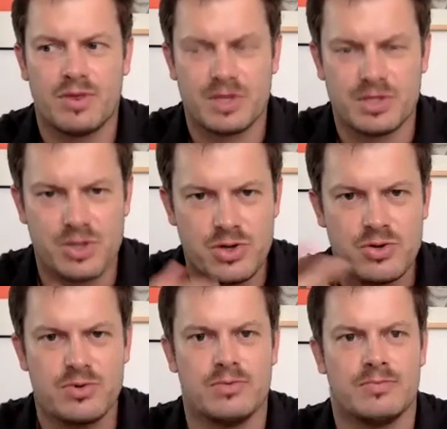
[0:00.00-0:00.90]
this
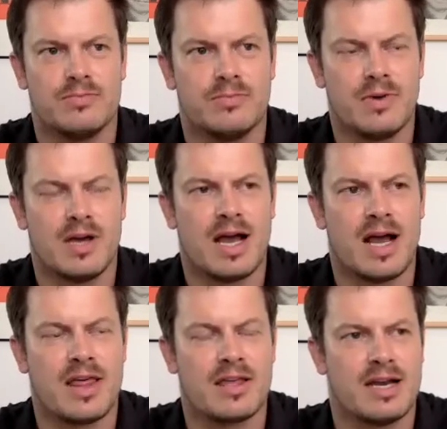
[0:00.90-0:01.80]
new,
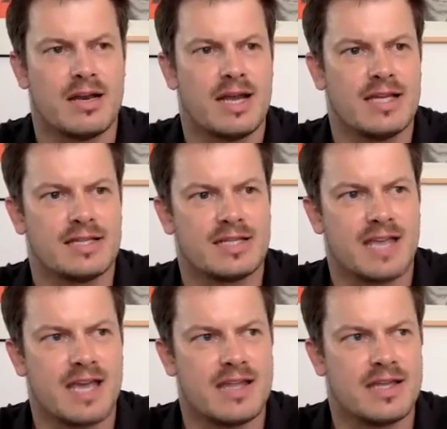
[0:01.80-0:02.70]
let's just
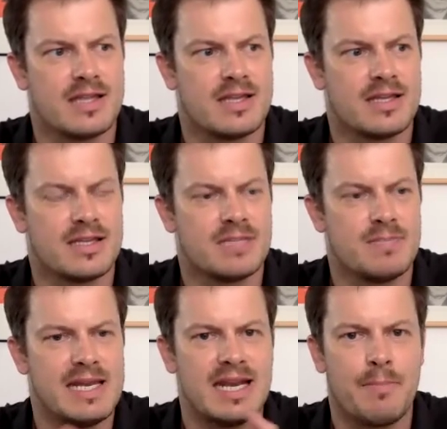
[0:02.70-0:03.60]
say the
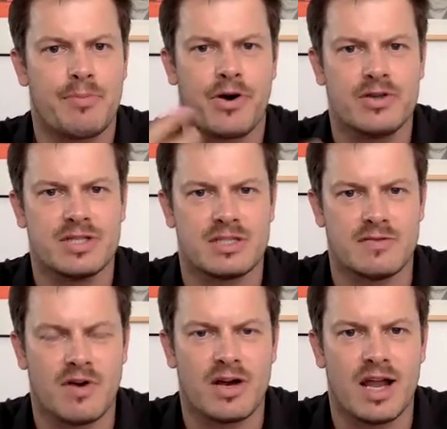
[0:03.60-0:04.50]
speeding up process
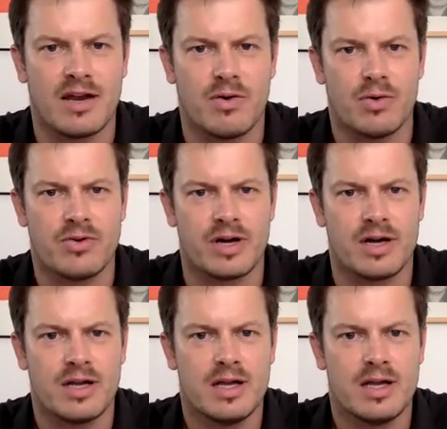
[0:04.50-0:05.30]
of online ordering.